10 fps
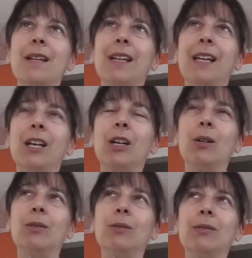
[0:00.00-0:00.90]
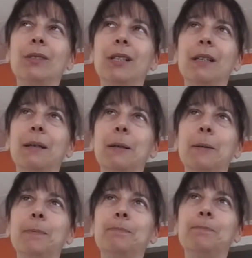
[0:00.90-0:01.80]
you know
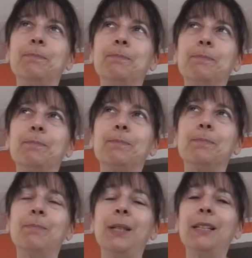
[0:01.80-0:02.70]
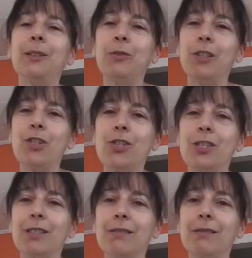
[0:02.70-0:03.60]
um, being a
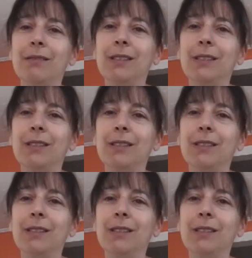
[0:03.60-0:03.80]
Christian,